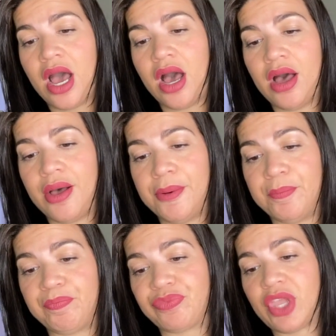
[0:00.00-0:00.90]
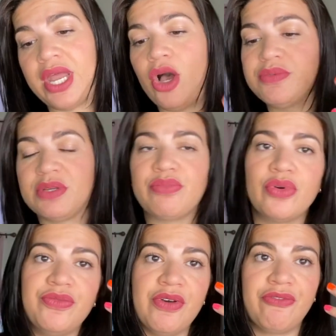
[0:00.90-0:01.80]
It helps
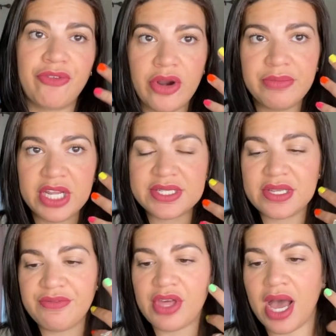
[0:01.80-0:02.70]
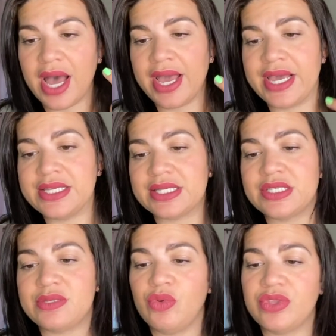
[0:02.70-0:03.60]
improve the firmness of the eyes, it
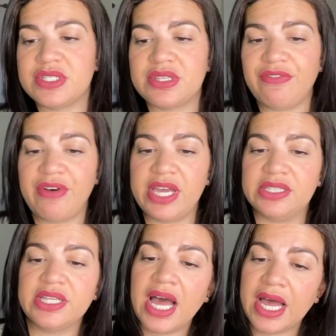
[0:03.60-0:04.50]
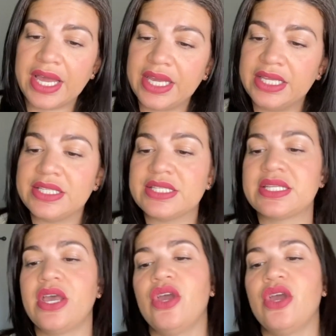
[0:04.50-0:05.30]
smoothes the fine lines,